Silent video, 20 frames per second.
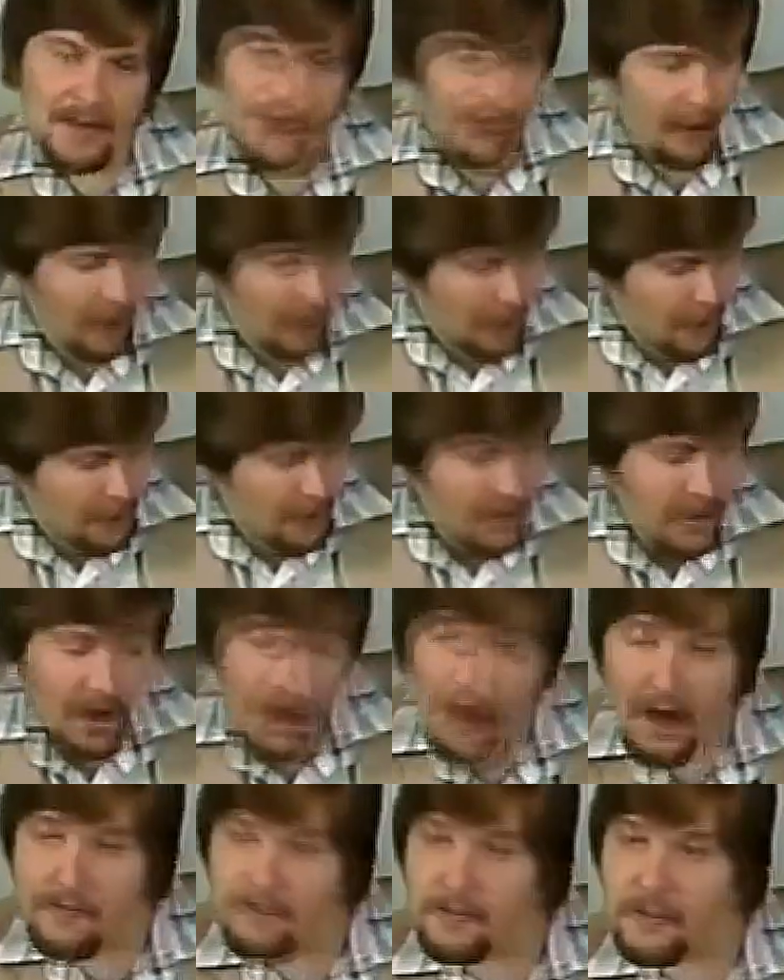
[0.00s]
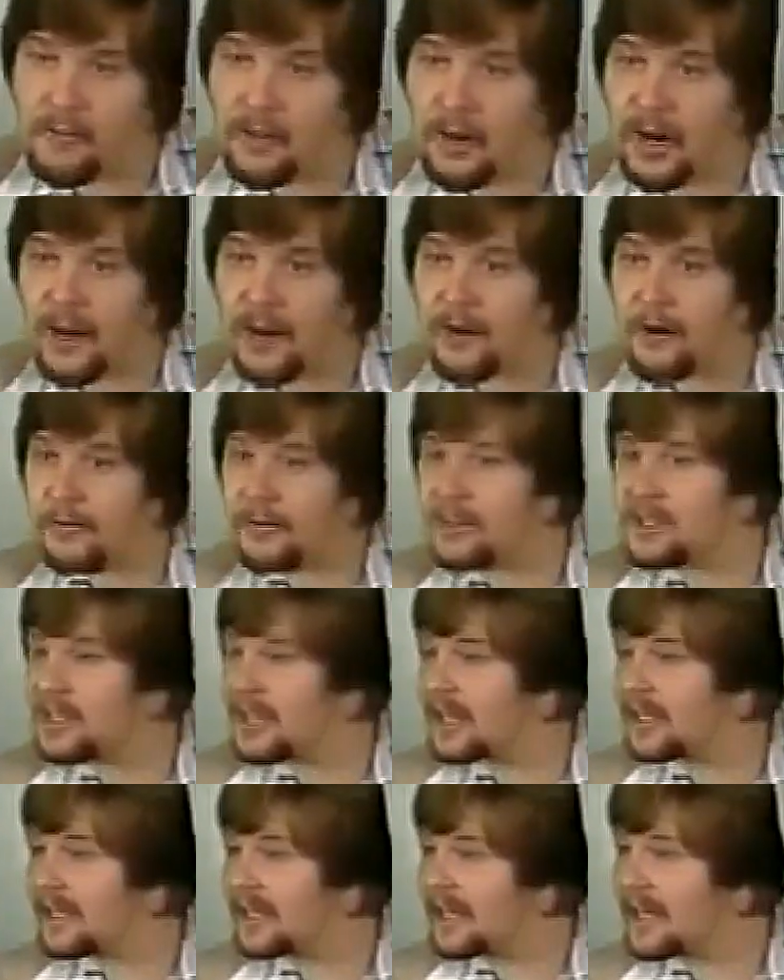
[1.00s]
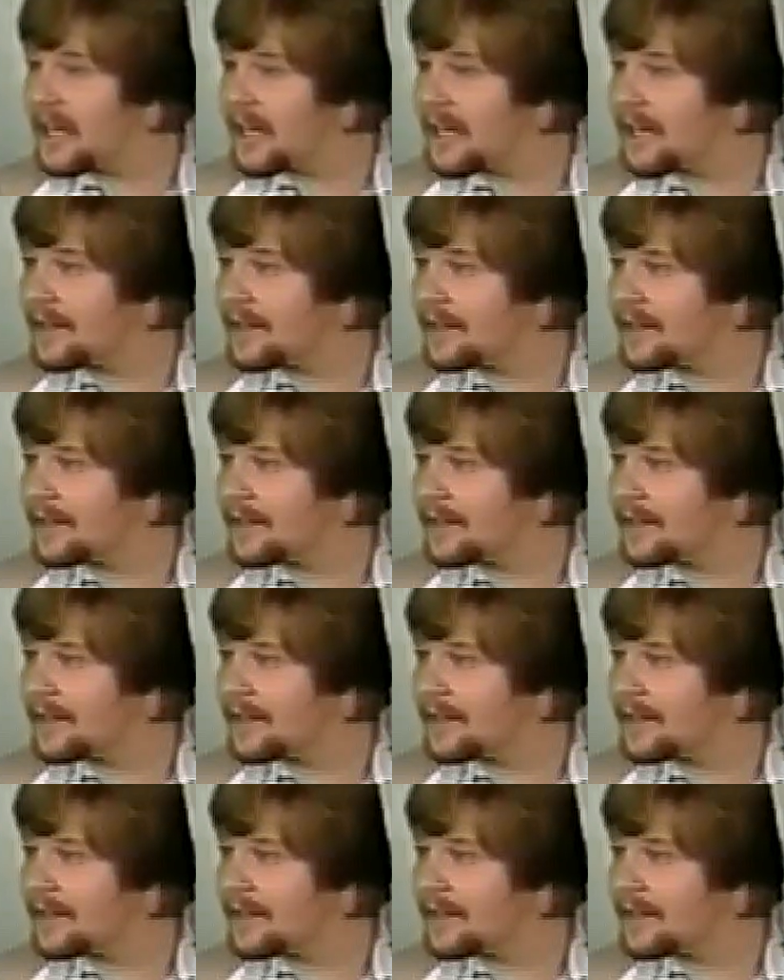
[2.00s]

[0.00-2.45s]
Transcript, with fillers: I'll hose it off, but I don't reject the kid.